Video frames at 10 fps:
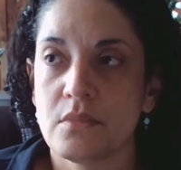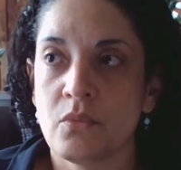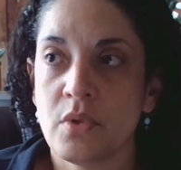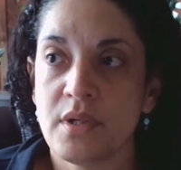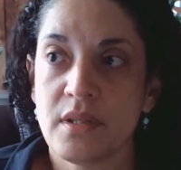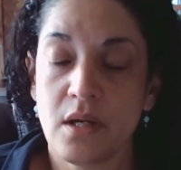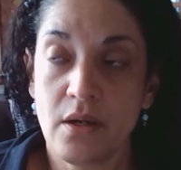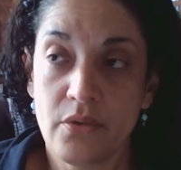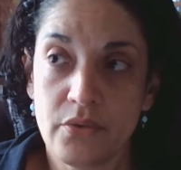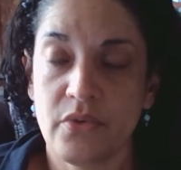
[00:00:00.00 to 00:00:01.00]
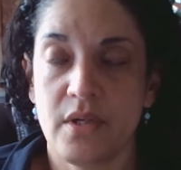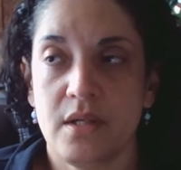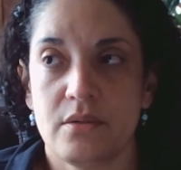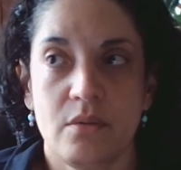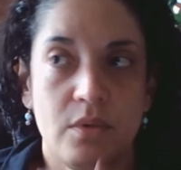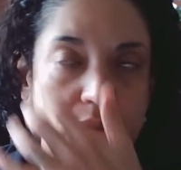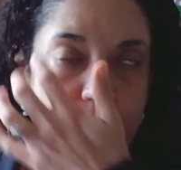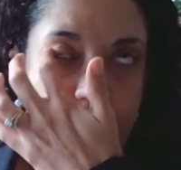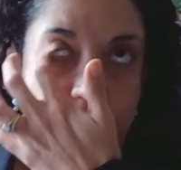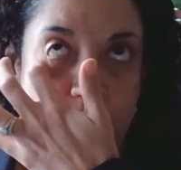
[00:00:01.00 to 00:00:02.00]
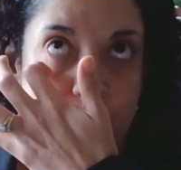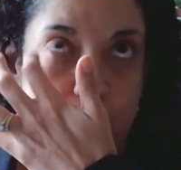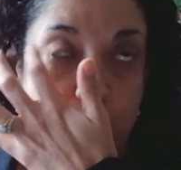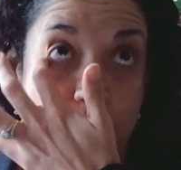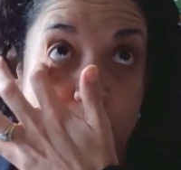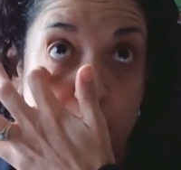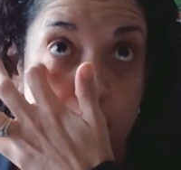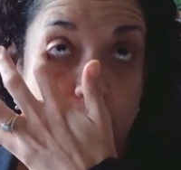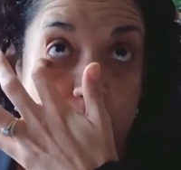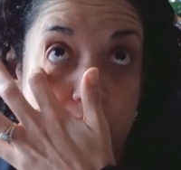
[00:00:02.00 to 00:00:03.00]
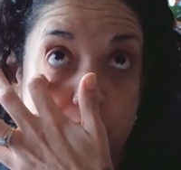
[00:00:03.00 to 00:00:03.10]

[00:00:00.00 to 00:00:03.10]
one of the other things I wanted to mention was,